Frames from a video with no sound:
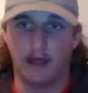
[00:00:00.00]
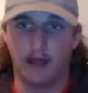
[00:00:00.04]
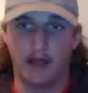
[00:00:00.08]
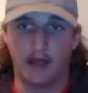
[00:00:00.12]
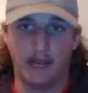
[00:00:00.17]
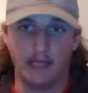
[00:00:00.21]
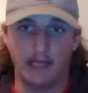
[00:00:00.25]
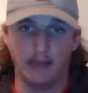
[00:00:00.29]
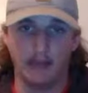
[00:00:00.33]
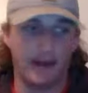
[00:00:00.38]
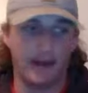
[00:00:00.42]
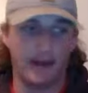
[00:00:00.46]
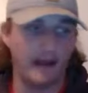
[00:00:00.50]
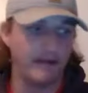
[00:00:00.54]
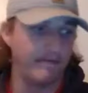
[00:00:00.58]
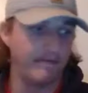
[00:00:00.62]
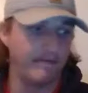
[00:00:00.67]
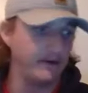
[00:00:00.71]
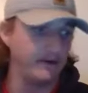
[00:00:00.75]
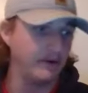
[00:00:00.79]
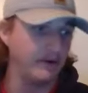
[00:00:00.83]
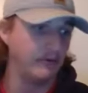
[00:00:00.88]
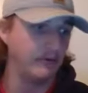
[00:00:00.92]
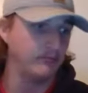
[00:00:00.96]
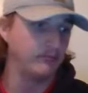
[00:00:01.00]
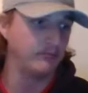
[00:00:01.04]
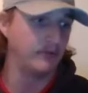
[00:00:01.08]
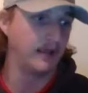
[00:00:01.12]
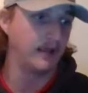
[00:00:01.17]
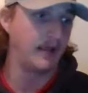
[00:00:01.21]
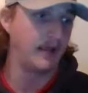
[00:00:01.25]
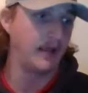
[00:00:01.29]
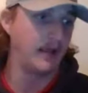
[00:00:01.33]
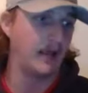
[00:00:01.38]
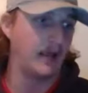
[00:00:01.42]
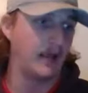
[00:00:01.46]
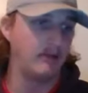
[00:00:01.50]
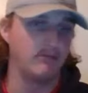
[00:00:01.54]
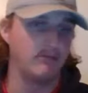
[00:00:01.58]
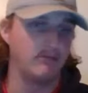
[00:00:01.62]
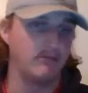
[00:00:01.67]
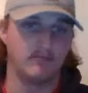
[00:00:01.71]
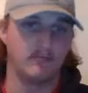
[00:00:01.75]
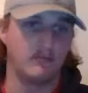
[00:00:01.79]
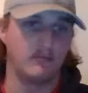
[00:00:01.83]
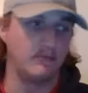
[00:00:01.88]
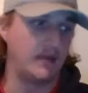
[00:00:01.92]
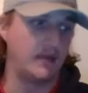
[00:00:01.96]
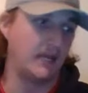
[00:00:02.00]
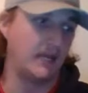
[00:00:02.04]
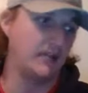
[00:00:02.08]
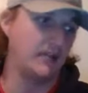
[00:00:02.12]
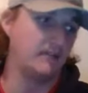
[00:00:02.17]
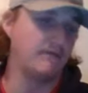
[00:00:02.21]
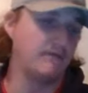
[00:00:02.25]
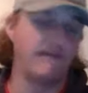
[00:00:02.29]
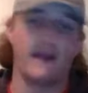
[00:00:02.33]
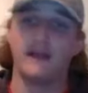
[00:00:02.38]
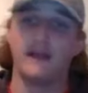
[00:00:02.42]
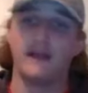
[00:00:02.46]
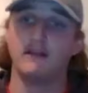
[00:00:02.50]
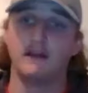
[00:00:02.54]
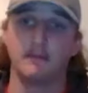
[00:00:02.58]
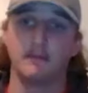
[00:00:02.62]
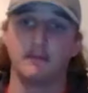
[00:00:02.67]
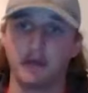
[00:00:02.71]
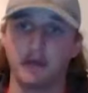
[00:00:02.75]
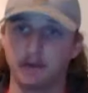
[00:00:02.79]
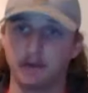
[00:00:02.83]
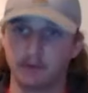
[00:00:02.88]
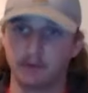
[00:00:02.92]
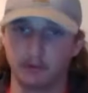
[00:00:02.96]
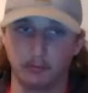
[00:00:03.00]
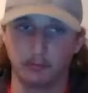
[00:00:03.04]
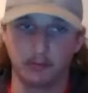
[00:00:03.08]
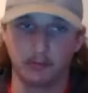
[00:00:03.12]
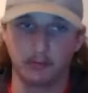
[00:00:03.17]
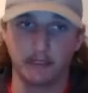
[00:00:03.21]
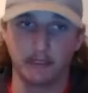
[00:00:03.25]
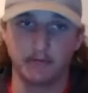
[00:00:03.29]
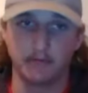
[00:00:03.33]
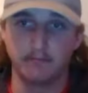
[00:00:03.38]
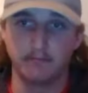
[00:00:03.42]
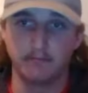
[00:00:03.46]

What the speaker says: in the backfield, and he's failing miserably.